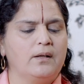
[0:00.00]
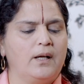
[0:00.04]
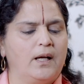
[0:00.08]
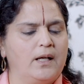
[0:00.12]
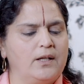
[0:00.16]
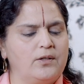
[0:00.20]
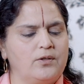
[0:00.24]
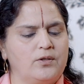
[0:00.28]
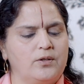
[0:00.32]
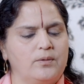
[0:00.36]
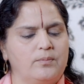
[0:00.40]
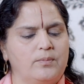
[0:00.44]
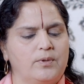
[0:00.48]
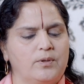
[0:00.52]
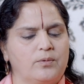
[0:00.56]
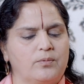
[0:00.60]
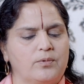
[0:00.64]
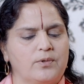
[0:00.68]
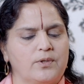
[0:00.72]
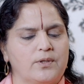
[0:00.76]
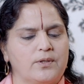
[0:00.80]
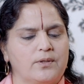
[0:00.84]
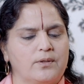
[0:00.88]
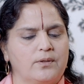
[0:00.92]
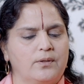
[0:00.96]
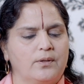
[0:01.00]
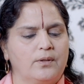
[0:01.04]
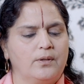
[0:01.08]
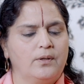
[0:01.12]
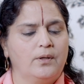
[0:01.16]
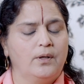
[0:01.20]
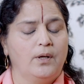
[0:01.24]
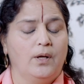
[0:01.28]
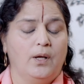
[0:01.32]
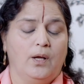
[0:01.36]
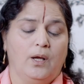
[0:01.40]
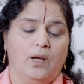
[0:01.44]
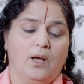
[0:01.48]
attributes.
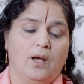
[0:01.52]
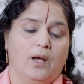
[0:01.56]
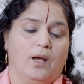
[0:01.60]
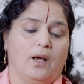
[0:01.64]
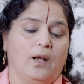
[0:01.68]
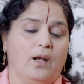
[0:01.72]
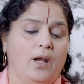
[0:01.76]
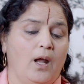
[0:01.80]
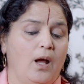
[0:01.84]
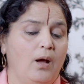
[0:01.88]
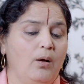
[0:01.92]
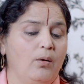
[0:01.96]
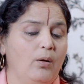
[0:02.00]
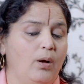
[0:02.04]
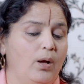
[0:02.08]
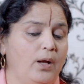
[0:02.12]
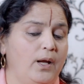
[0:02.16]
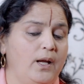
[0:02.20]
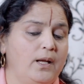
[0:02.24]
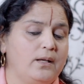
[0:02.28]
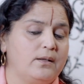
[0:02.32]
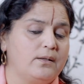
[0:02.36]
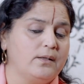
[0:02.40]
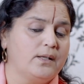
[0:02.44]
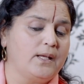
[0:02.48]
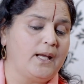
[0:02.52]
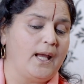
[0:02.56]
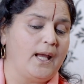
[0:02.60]
Now, it